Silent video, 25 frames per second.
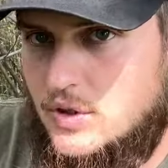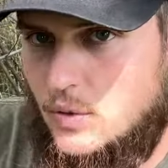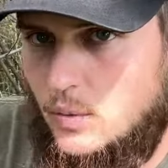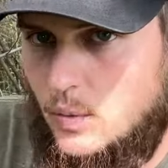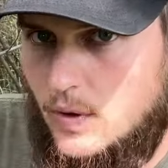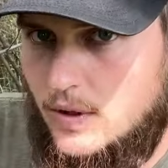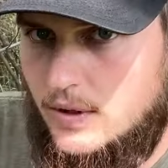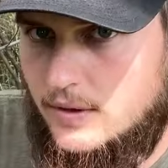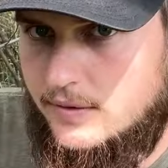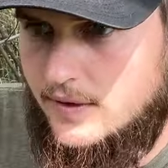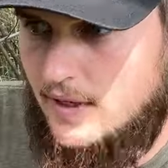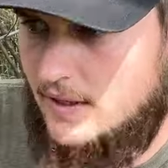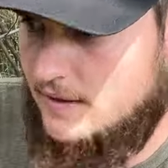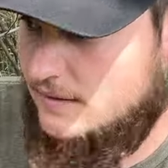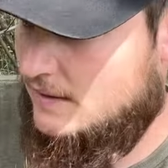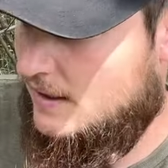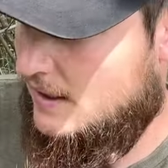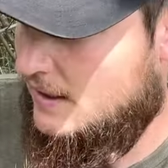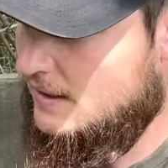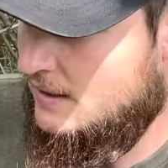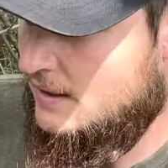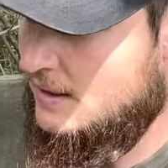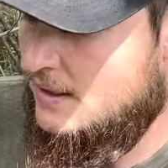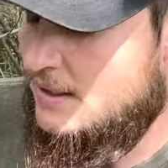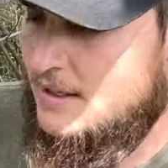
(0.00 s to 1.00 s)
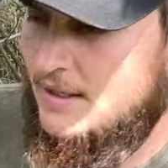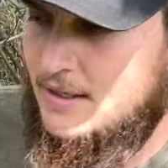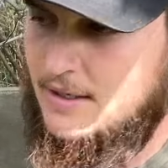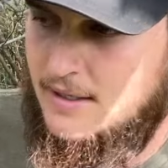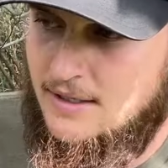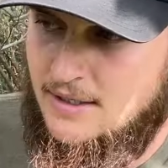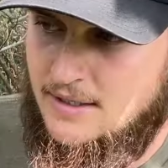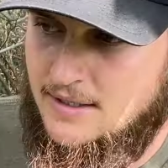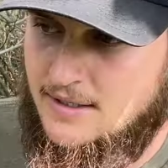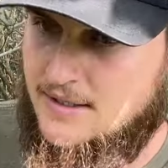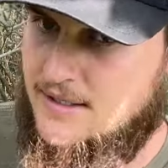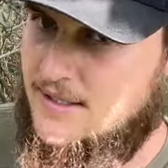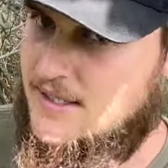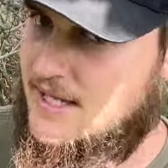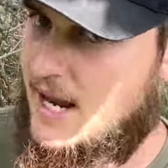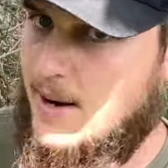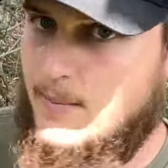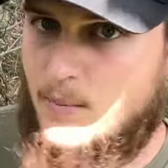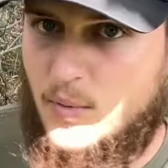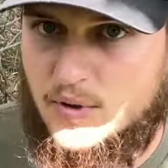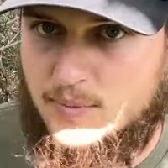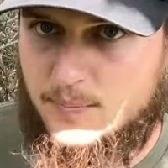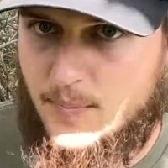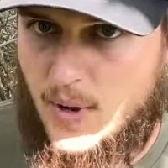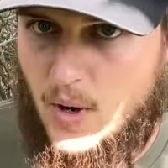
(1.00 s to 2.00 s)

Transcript: to work that thing. Same with